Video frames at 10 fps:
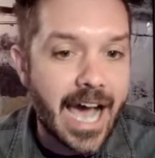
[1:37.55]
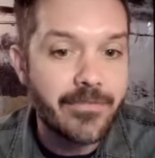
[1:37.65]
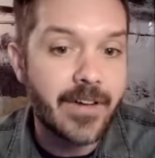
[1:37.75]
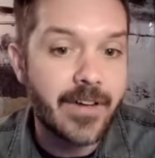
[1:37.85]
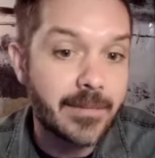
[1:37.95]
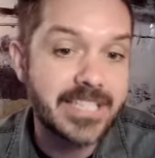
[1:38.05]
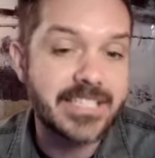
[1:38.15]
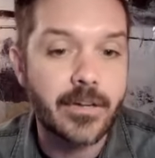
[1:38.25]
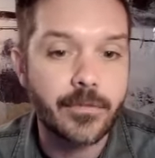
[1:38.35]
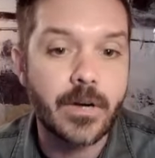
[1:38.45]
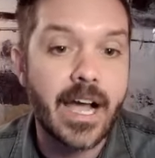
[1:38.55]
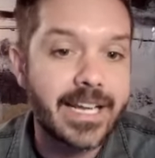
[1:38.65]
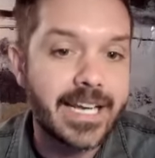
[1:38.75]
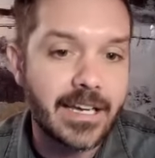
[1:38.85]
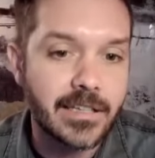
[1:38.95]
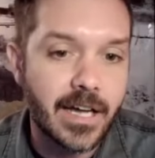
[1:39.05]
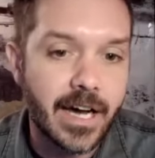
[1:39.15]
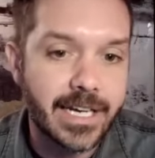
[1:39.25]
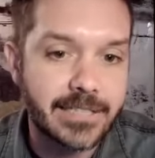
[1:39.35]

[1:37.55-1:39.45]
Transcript: I find myself writing a lot,